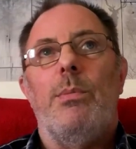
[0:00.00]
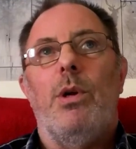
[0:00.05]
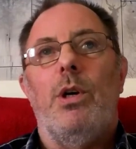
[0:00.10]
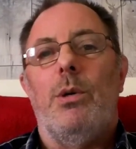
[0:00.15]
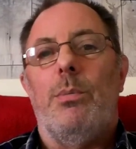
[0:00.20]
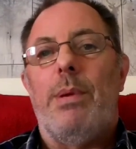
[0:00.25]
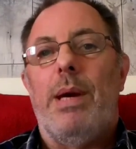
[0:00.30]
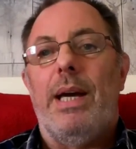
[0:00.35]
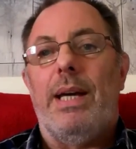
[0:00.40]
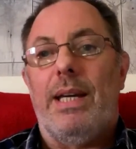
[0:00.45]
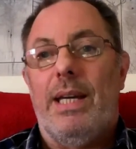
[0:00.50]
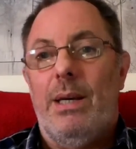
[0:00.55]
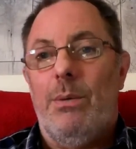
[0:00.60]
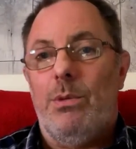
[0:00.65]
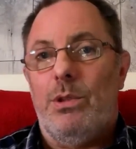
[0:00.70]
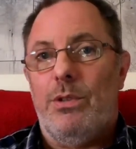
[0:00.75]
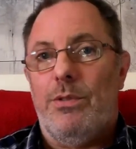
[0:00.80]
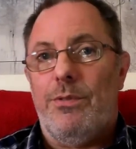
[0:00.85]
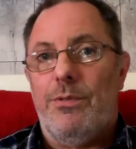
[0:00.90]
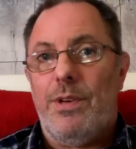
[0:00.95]
mic pack, it
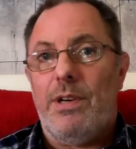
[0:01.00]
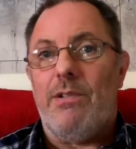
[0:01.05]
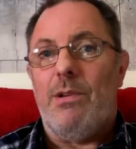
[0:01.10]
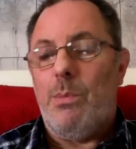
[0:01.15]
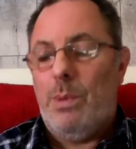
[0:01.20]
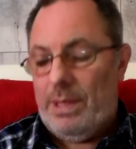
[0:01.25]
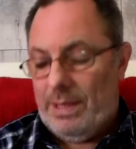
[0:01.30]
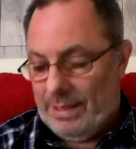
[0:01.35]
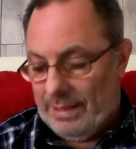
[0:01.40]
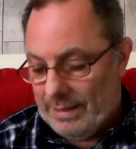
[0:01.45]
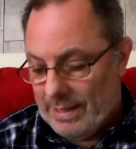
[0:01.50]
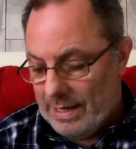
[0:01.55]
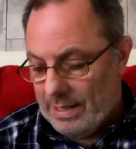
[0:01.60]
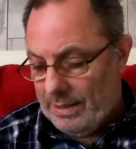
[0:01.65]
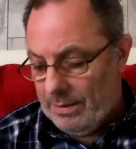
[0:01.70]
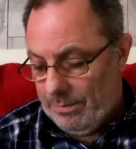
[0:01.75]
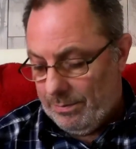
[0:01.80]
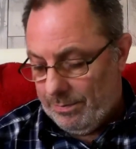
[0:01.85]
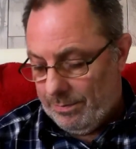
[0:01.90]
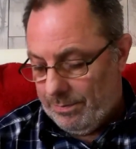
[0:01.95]
was a very windy
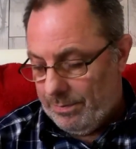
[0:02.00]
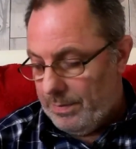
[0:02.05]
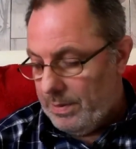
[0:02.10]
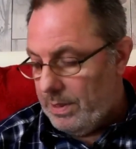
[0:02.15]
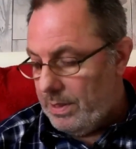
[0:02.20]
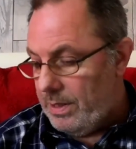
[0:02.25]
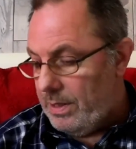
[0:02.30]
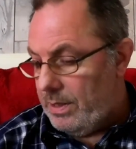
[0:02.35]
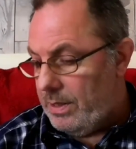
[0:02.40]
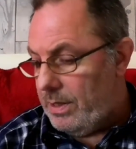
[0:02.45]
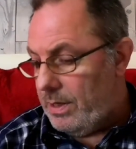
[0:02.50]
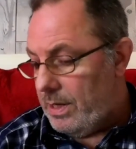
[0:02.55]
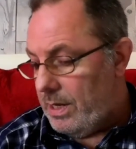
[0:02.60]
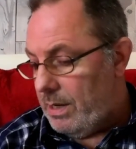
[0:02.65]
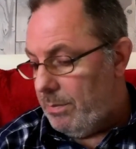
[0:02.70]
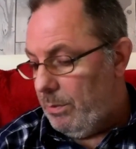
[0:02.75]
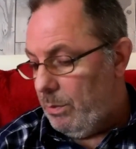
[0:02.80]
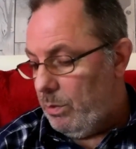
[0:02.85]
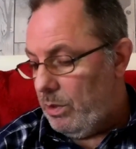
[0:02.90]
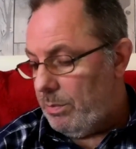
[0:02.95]
day.
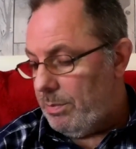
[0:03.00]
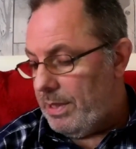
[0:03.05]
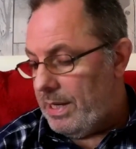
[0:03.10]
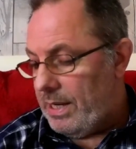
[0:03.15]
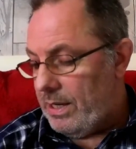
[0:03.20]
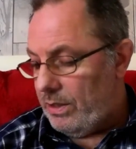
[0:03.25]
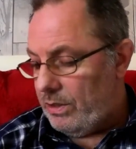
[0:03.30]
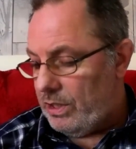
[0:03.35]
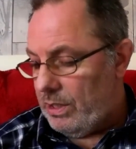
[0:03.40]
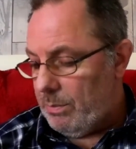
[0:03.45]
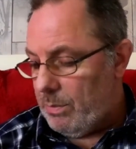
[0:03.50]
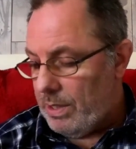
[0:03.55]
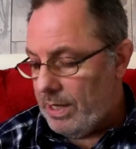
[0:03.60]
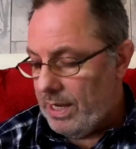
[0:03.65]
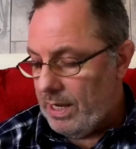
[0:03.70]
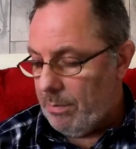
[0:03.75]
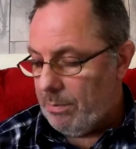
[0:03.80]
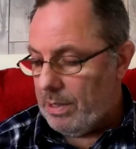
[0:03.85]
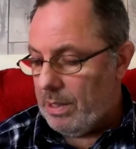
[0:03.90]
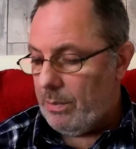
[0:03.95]
You wouldn't have been able to see my
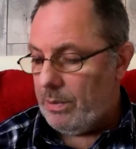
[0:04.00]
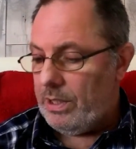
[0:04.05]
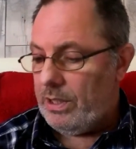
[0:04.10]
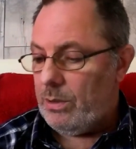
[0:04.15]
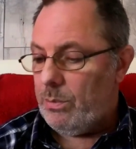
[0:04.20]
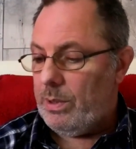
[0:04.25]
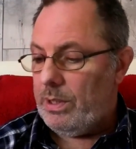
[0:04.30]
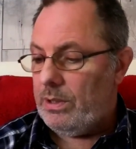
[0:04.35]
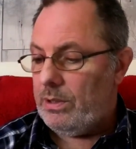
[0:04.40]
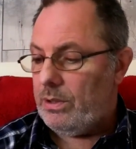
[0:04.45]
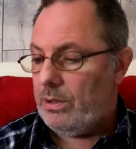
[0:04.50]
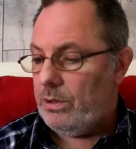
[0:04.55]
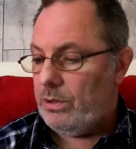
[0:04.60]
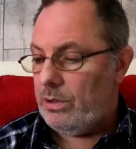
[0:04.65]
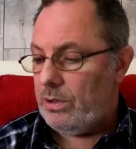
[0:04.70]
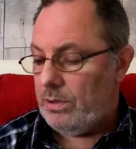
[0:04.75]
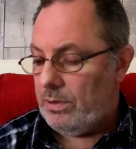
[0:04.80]
hair blowing in the wind because